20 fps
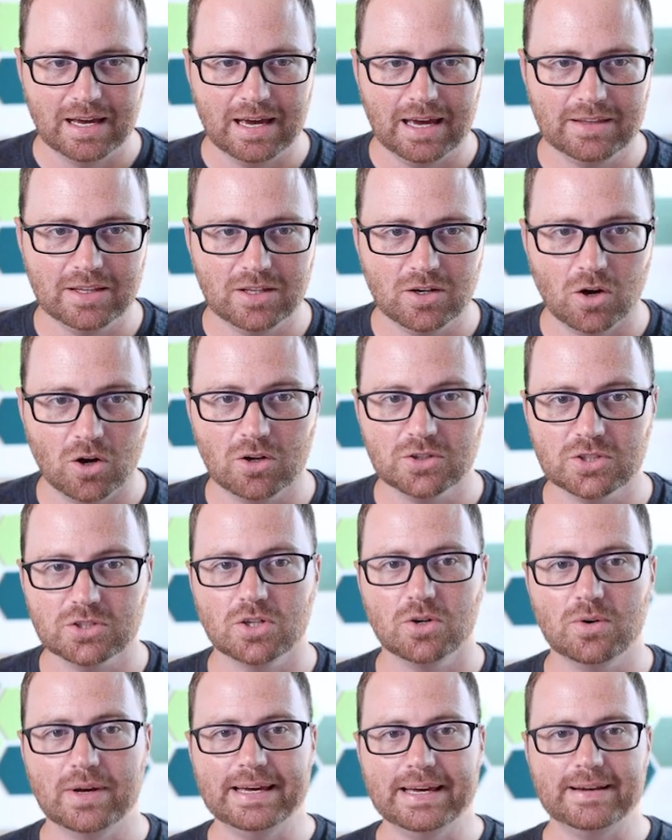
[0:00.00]
And then
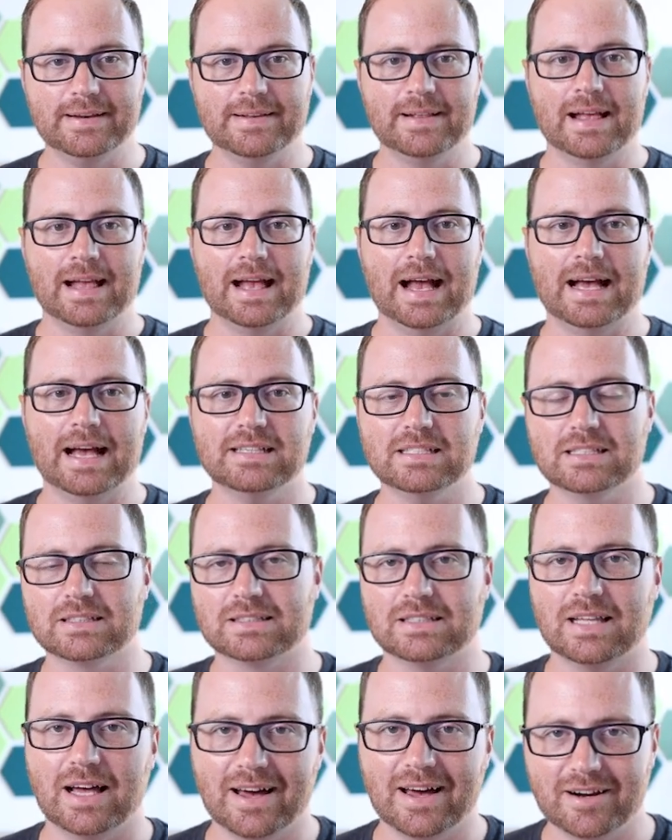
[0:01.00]
also it has a
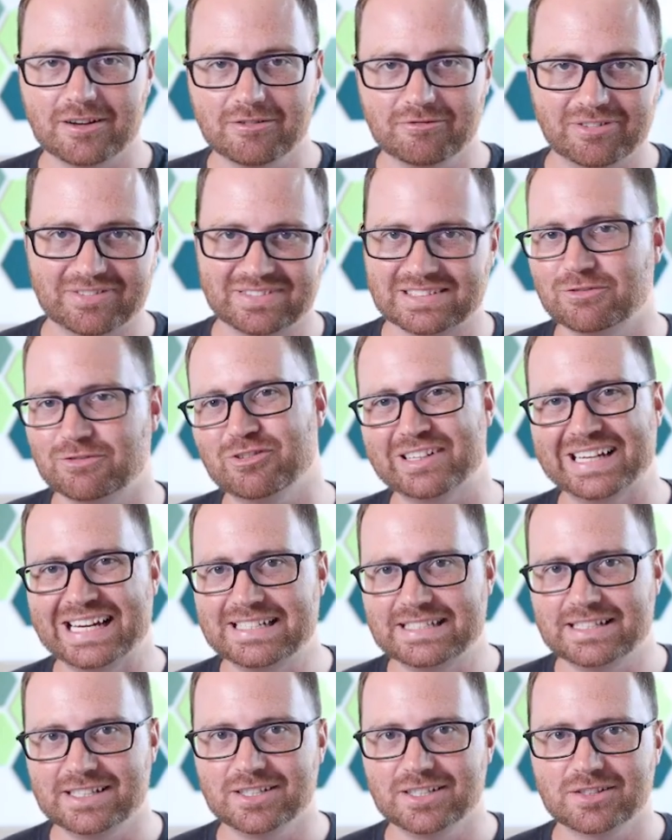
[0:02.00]
lot of different
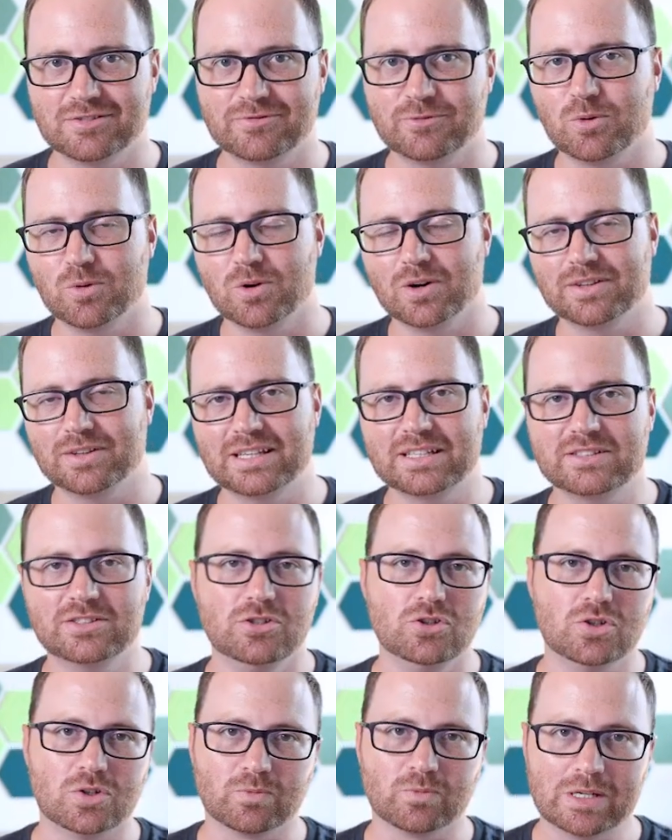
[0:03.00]
ideas for things
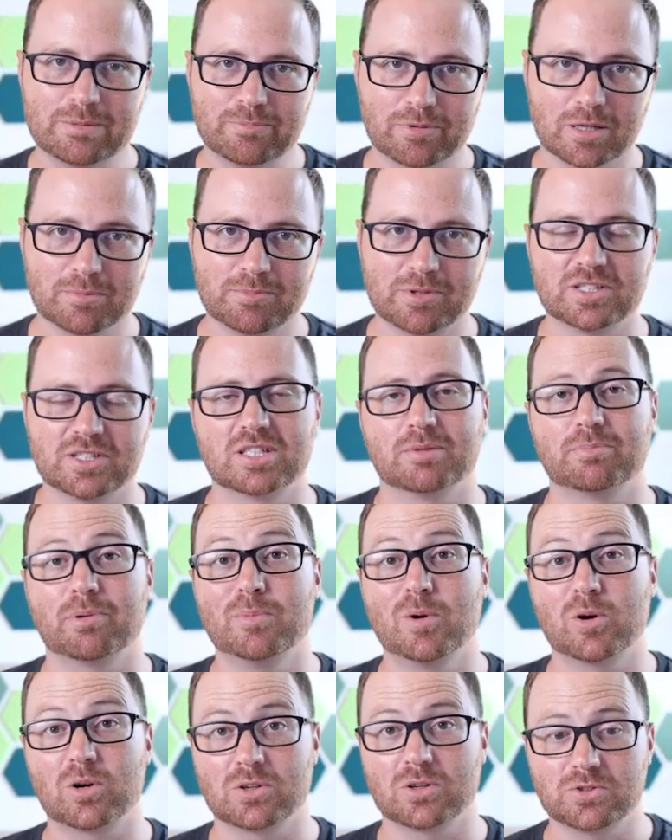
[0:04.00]
that you can repurpose to
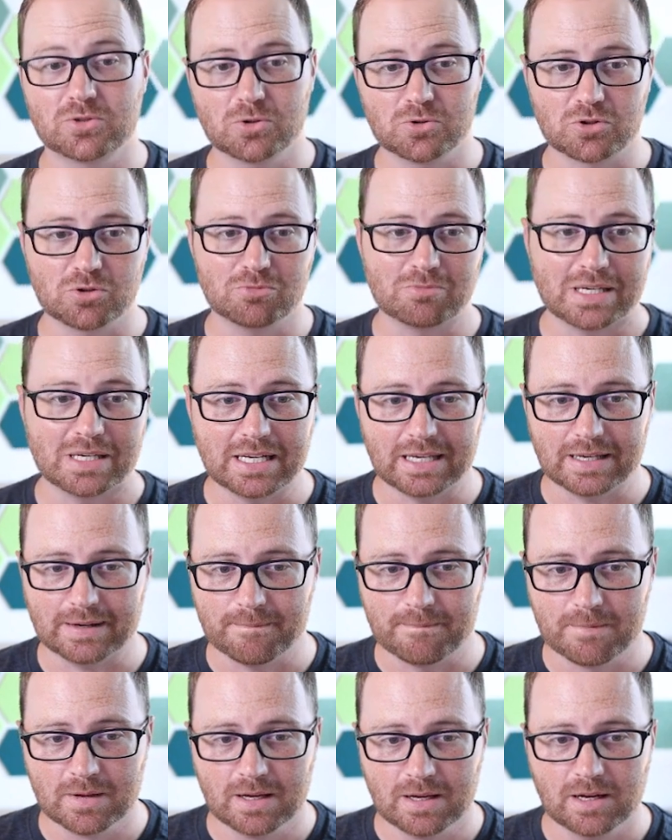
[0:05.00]
promote on social
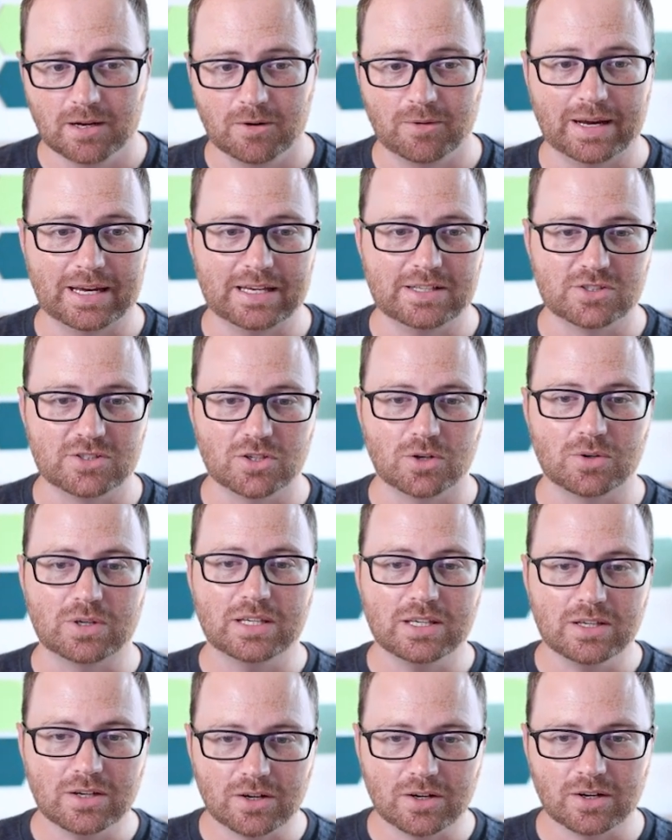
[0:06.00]
media, right? And so
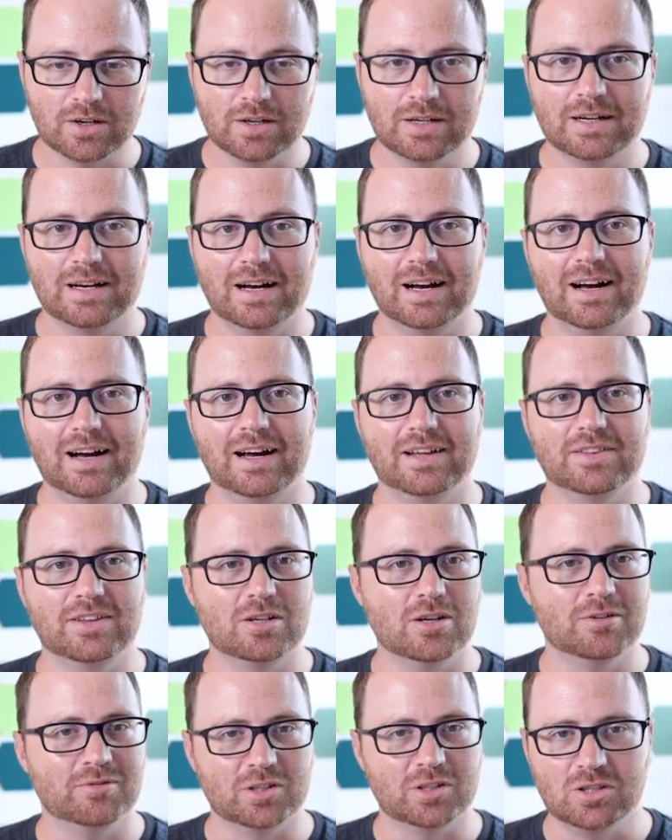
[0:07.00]
here,
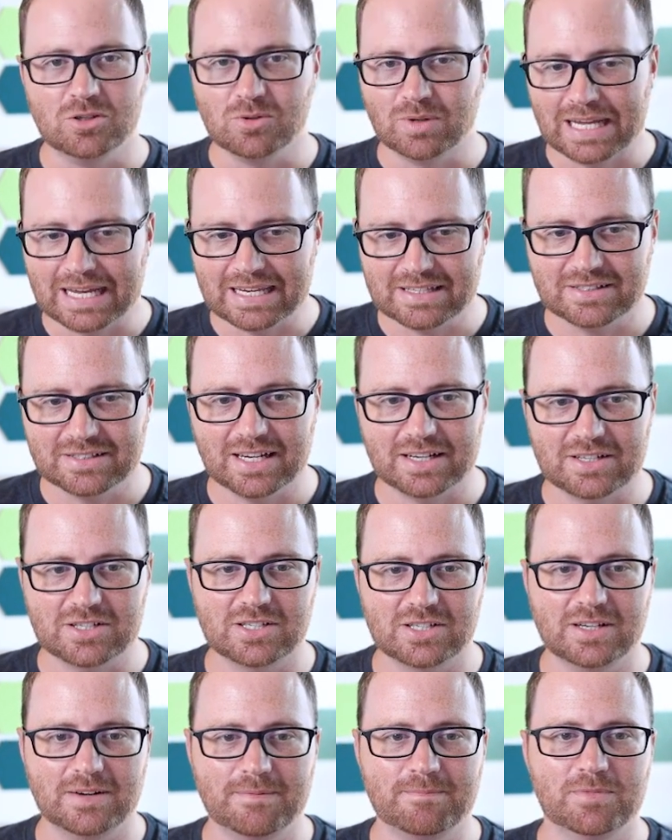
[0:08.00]
you have a Q&A
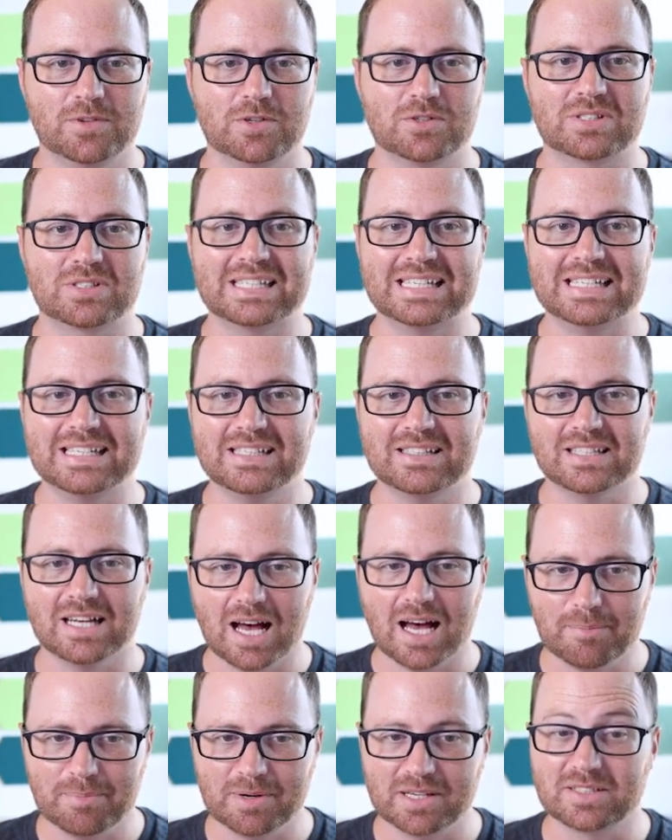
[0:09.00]
section, there's key
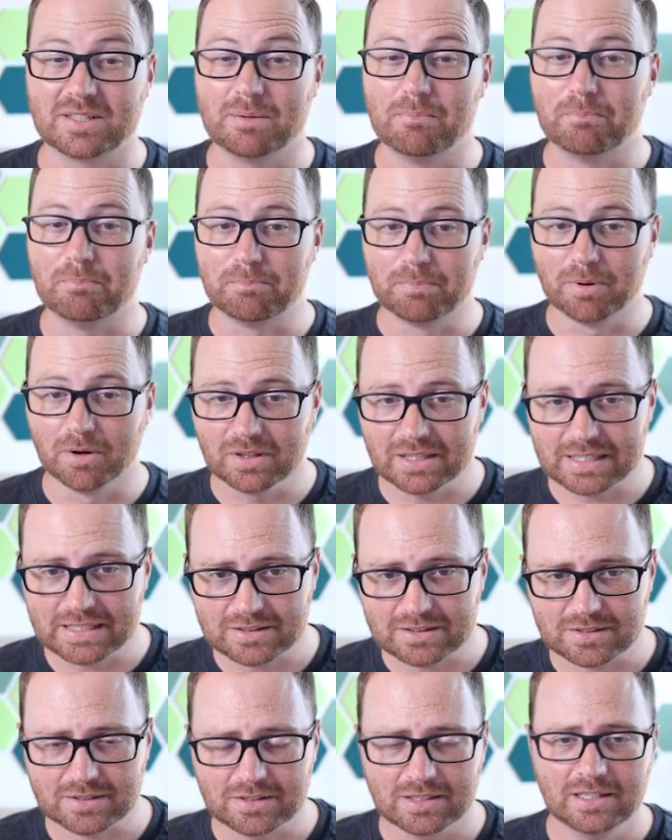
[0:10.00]
topics and
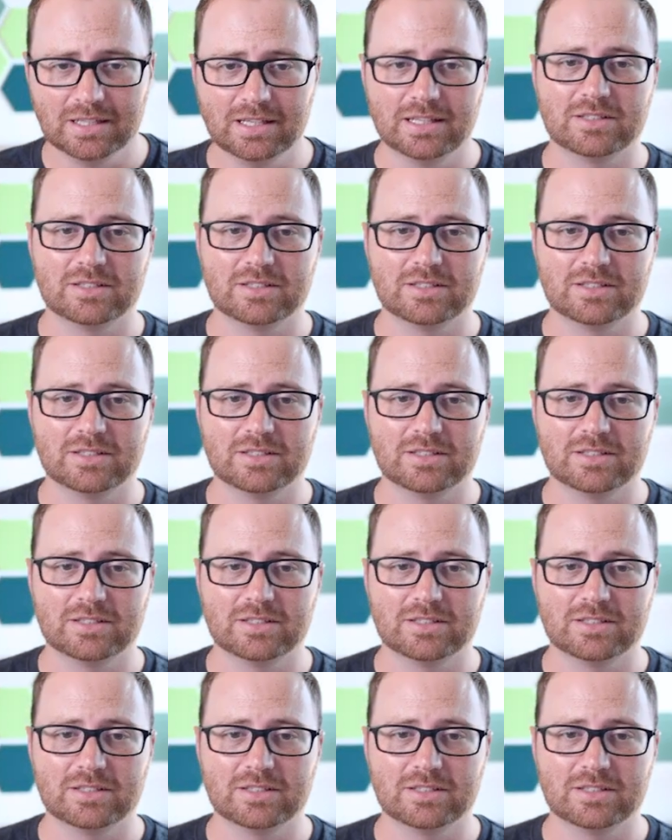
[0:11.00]
bullets.